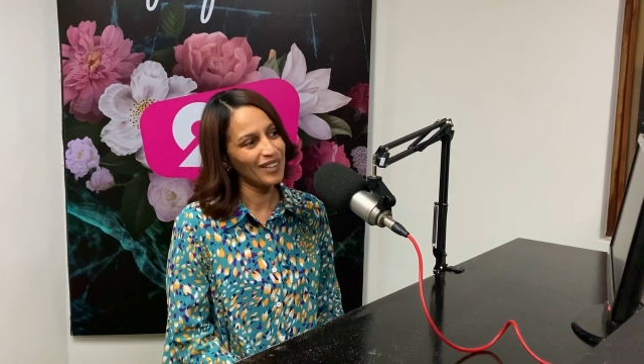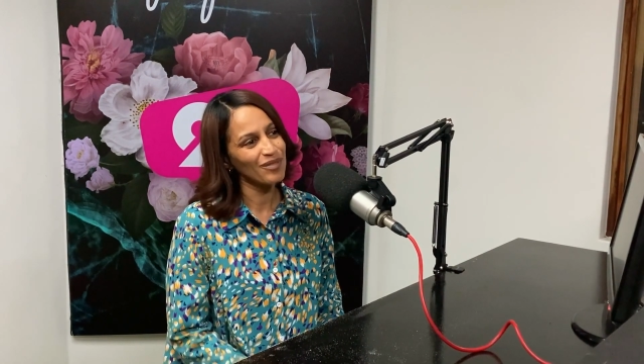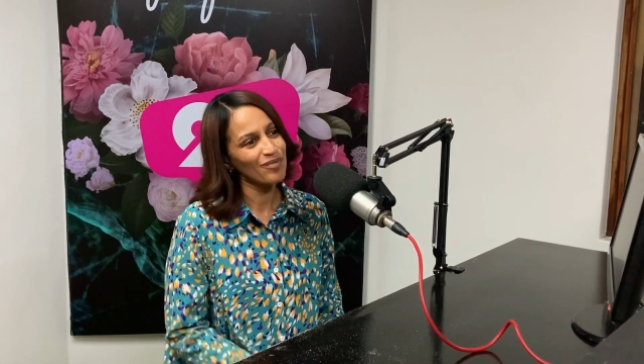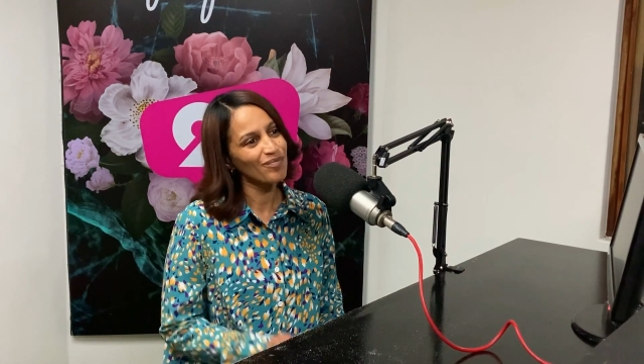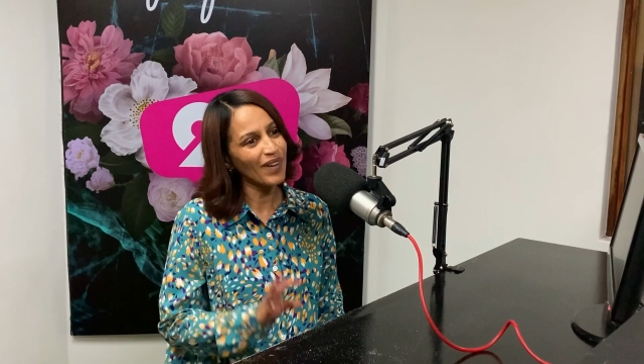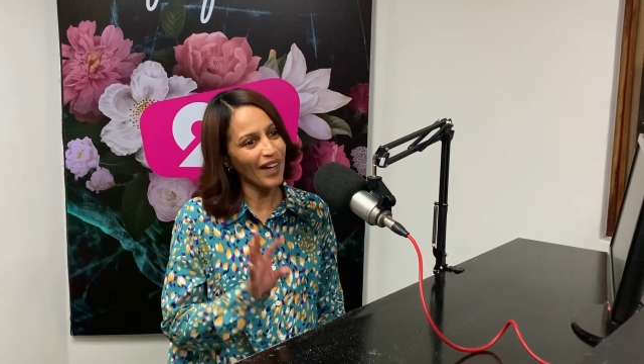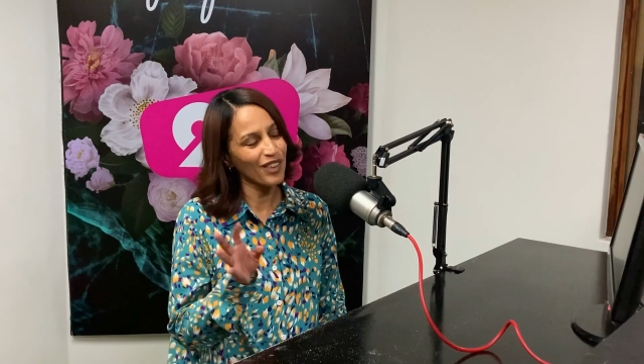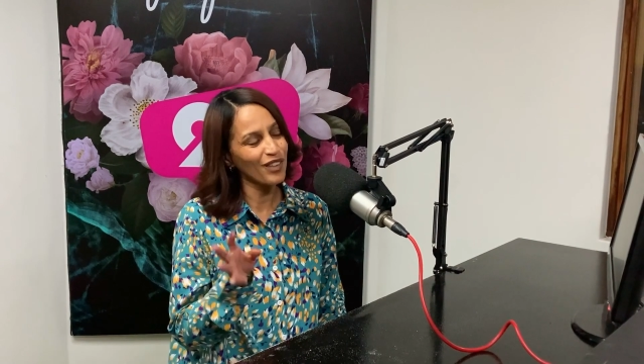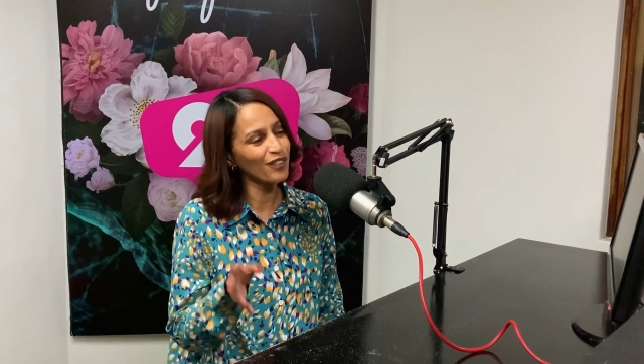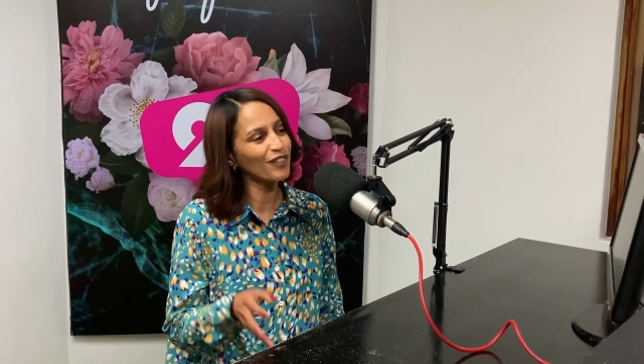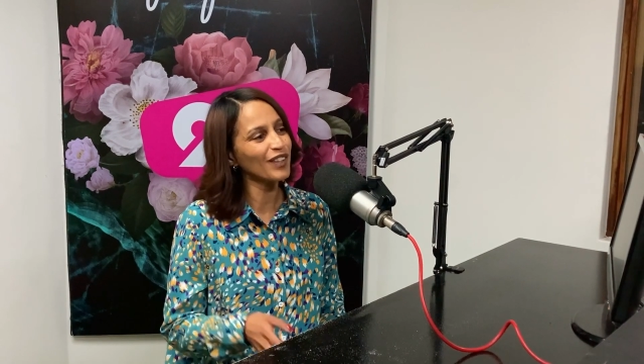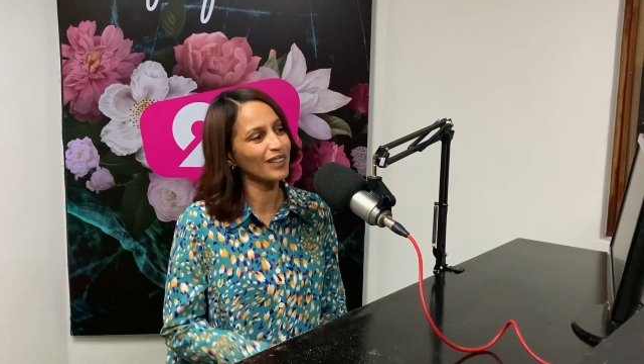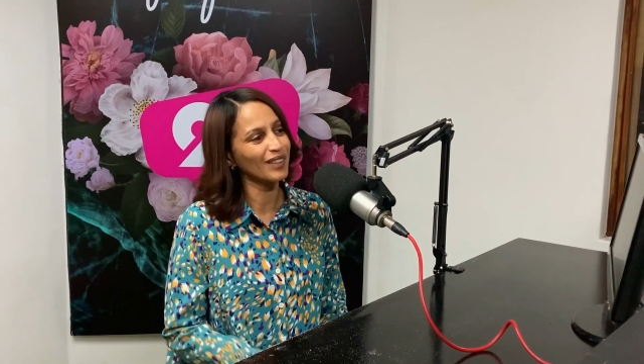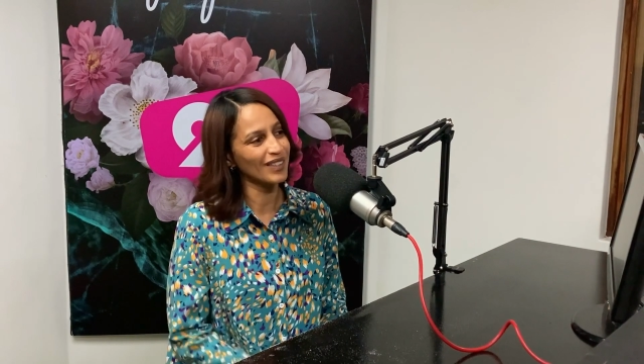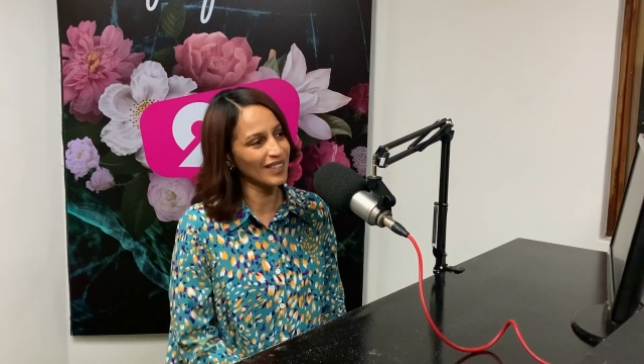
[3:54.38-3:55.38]
other
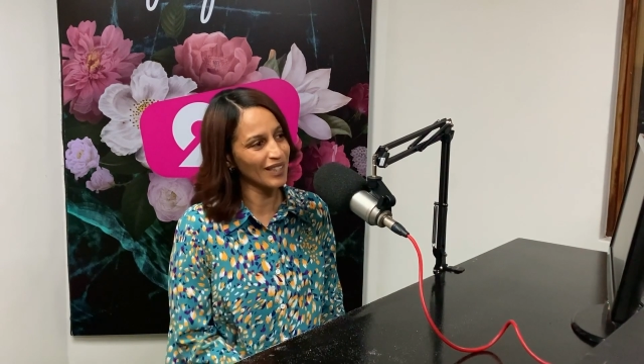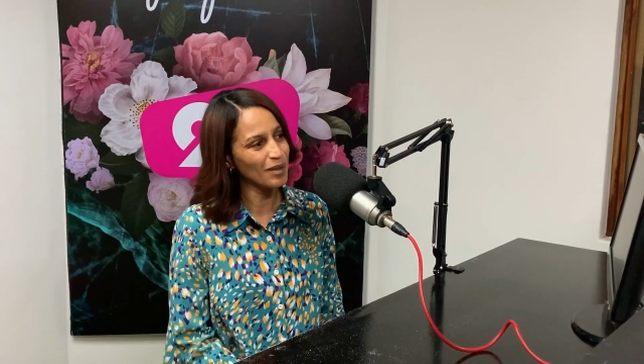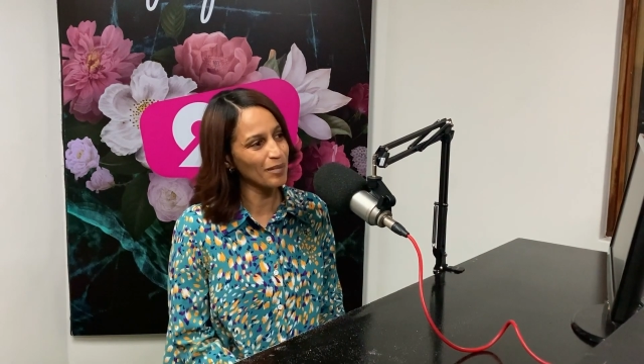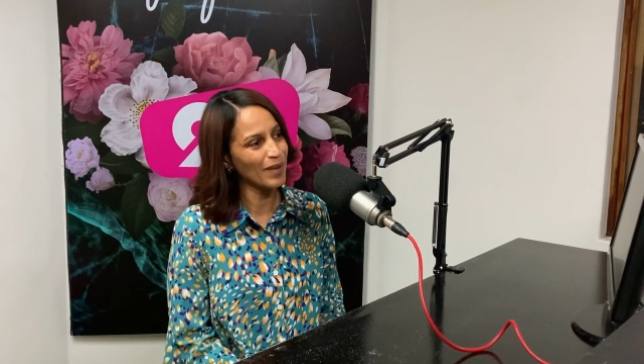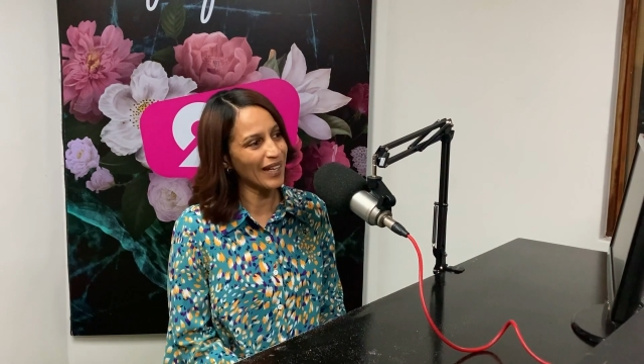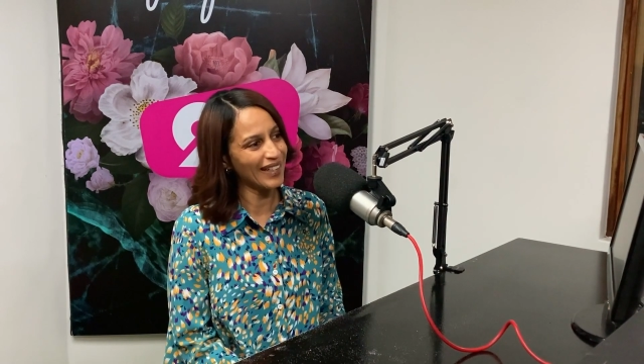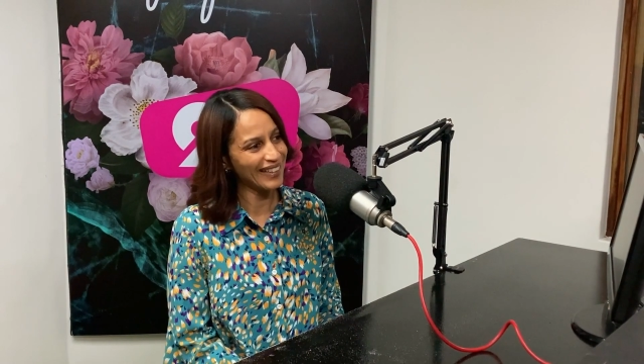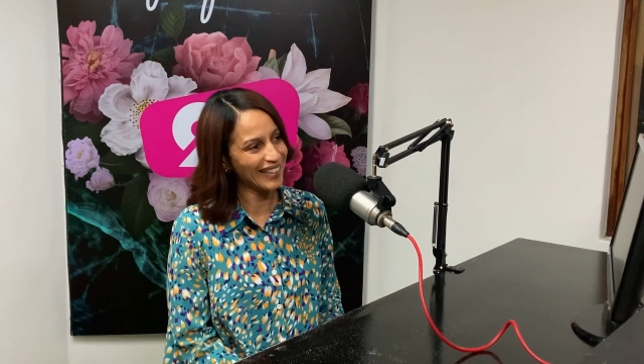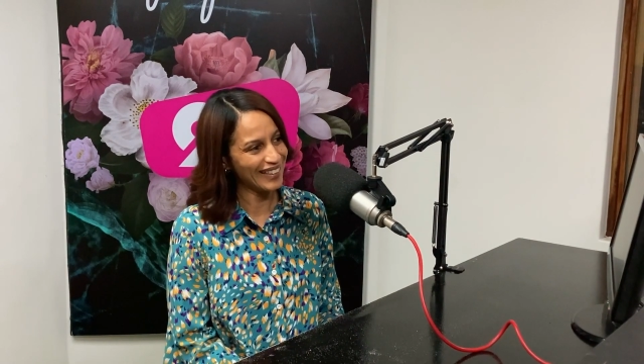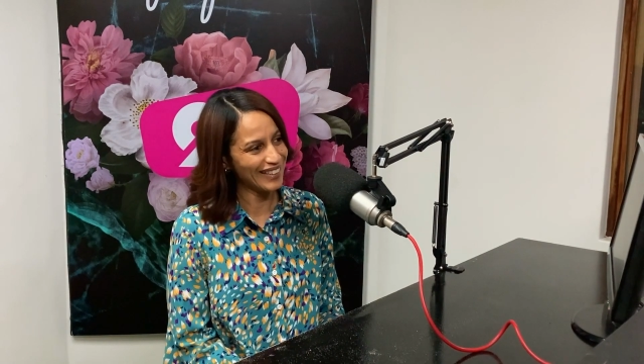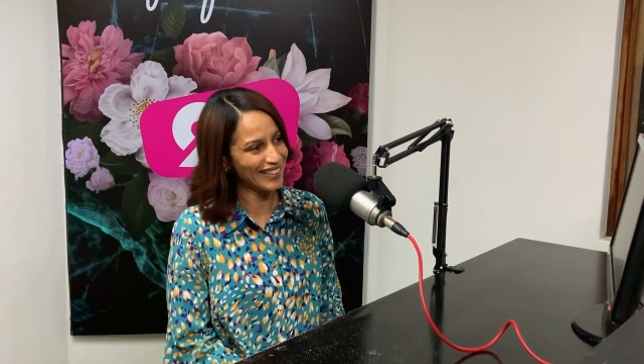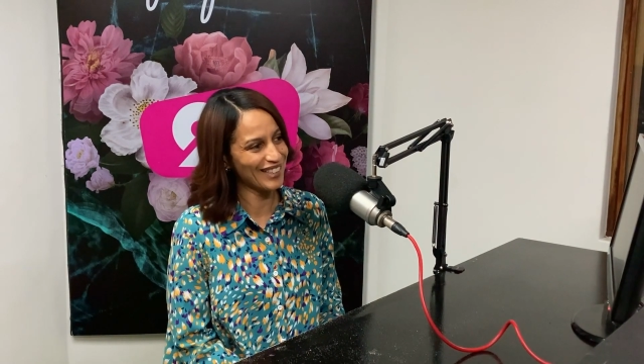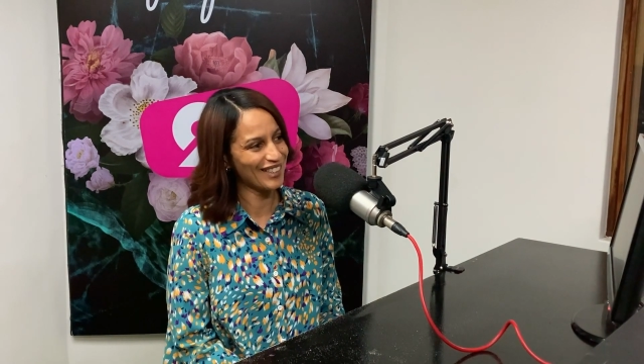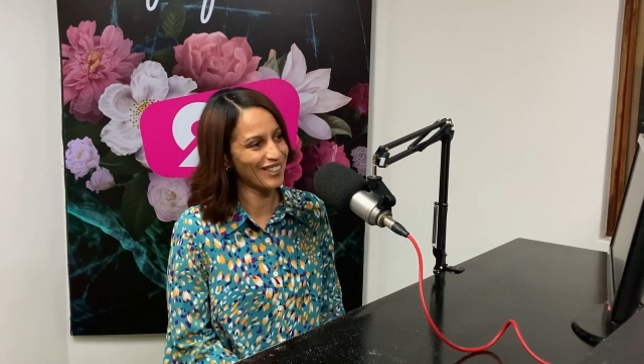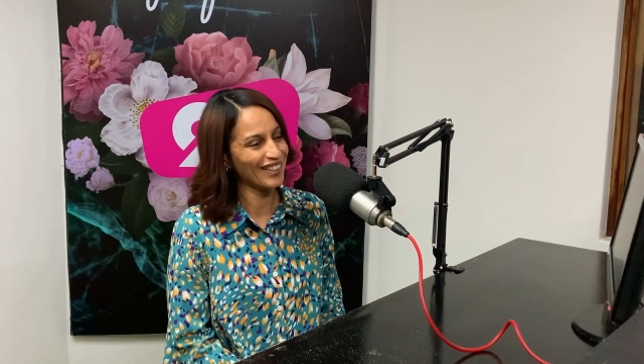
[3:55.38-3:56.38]
fields in the mining
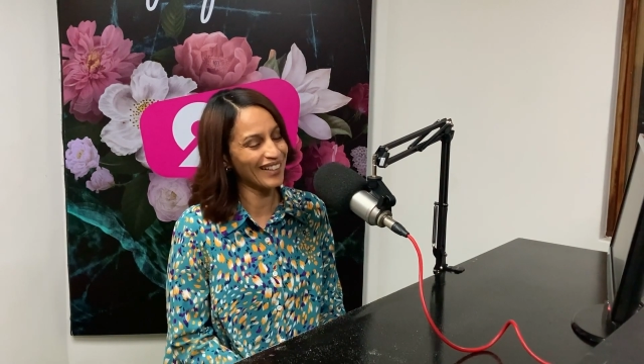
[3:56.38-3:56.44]
industry,